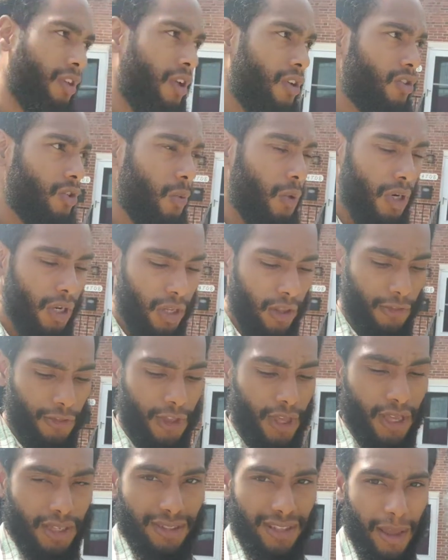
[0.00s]
So one of the
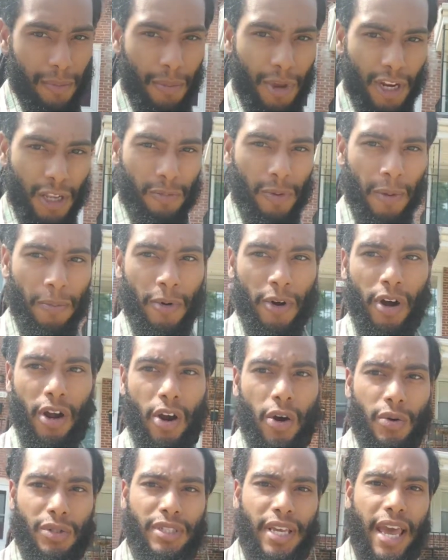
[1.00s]
things that many people are
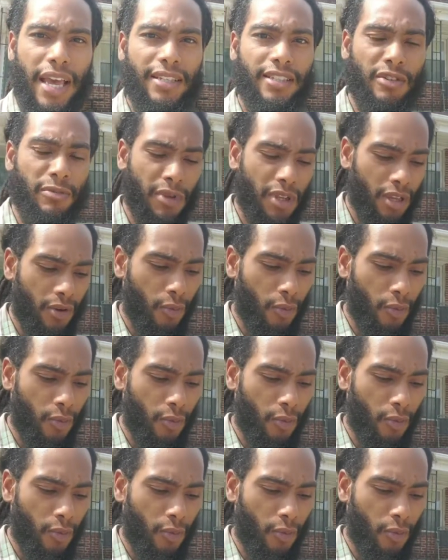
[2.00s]
always asking me,